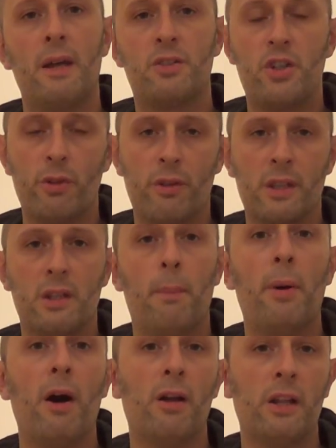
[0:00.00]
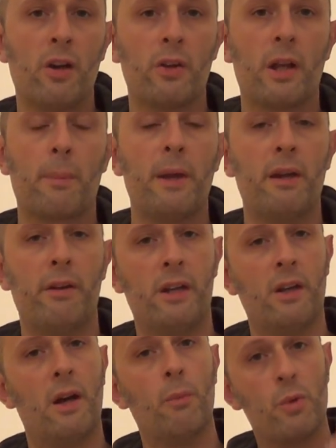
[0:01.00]
during the Napoleonic
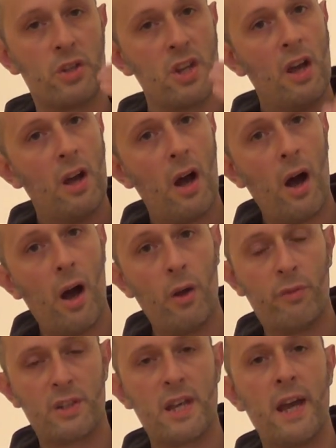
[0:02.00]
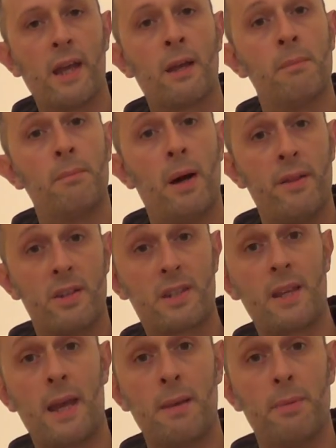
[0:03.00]
period and was overtaken by the
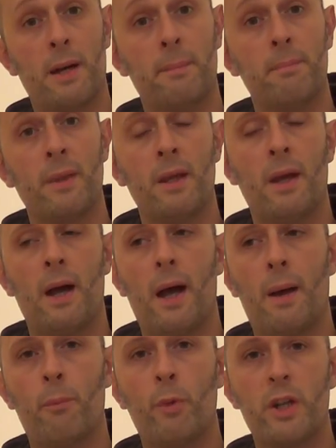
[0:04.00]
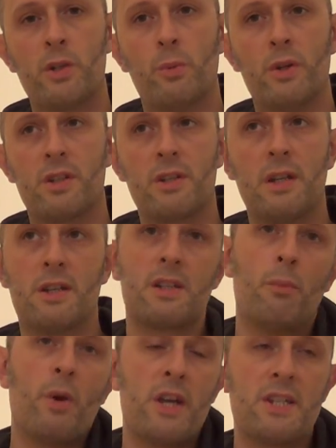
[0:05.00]
sabre, um, which was in
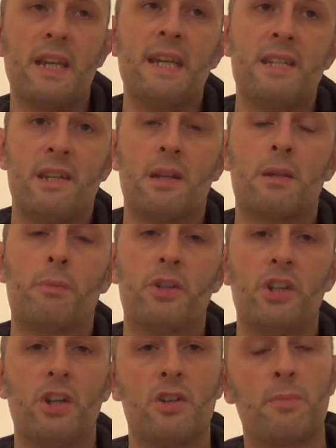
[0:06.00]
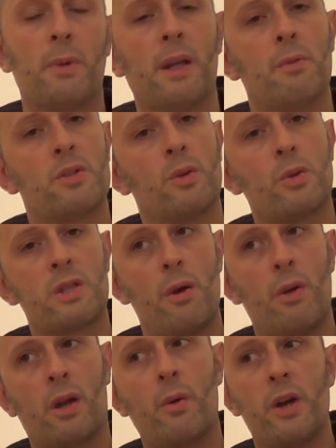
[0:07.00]
some ways easier to produce, but it was
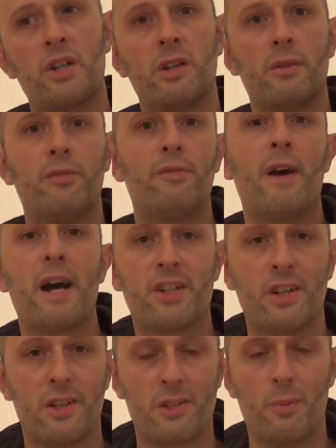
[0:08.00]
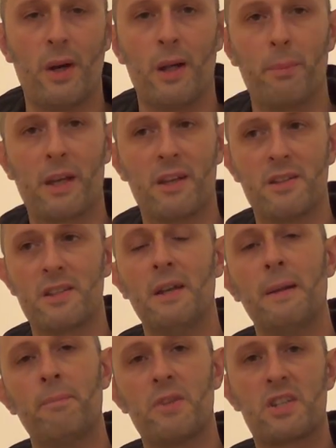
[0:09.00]
also a question of fashion as well, because
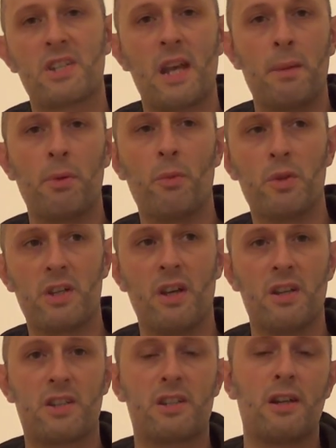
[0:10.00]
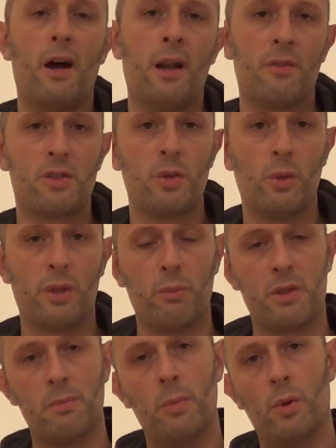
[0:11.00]
the sabre was a, a style of sword that
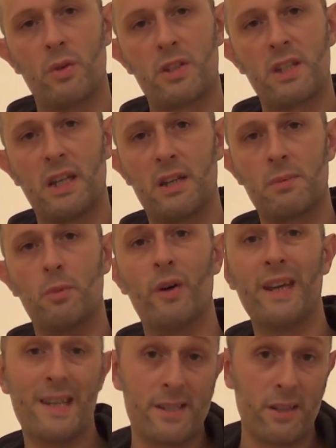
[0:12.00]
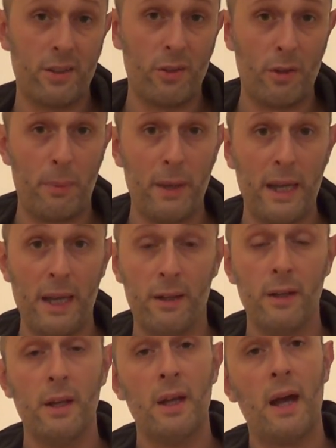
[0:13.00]
was more seen as more Eastern
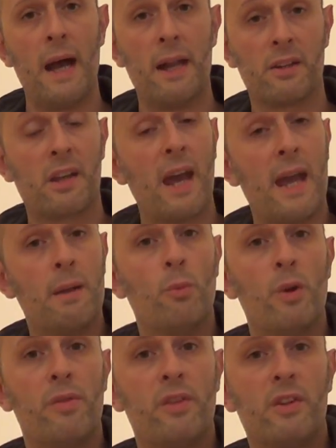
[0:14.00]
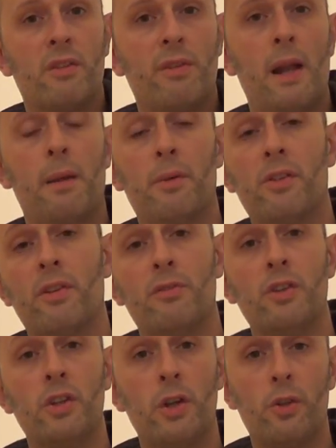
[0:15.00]
European and came with the development
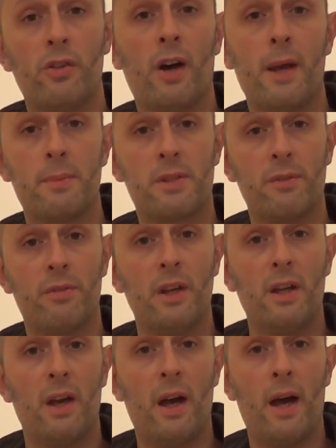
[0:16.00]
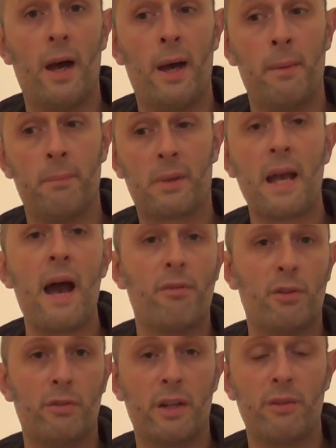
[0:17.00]
of new types of um,
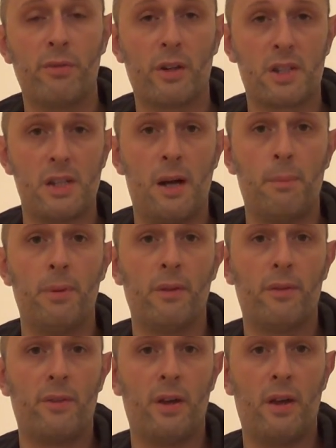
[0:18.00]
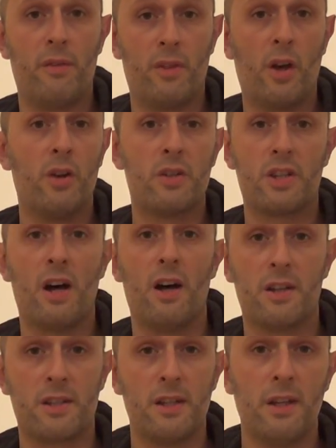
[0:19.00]
cavalry, for example, the, the
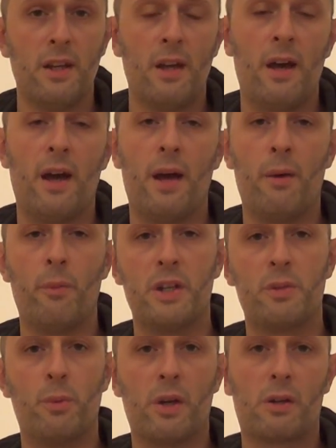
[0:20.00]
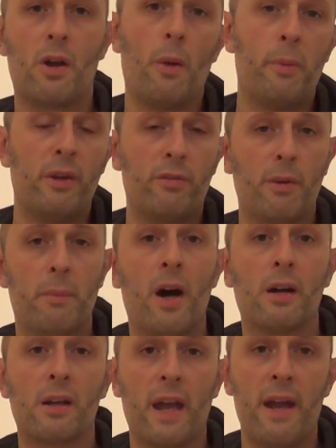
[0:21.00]
hussars, uh, which were copied from
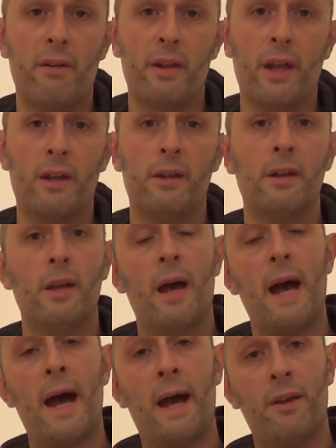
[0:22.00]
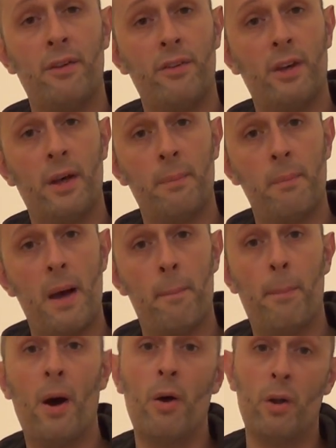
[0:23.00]
Hungarian and, um,
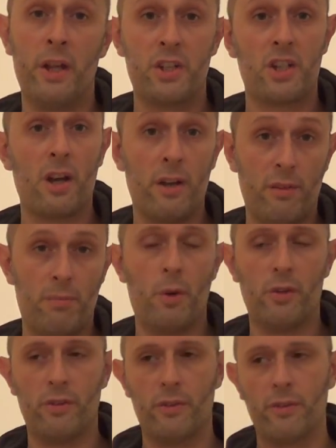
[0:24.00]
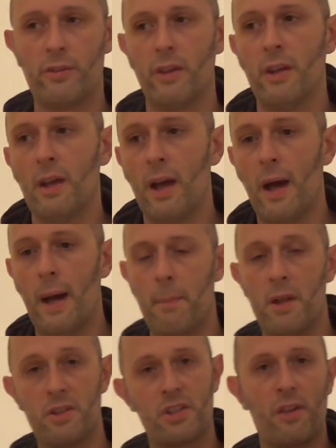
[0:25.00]
and Polish kind of models.
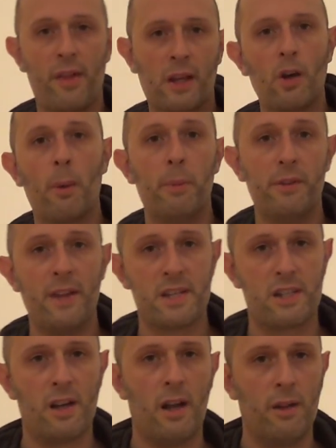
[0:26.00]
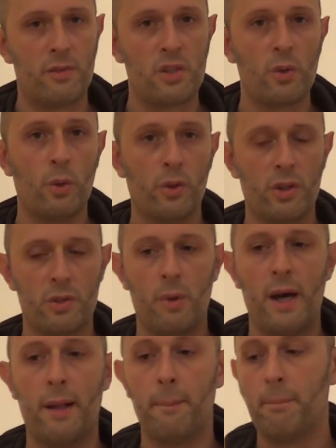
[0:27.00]
Um, and so they copied their style of sword as
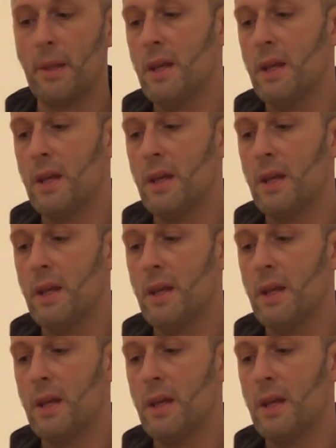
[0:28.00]
well.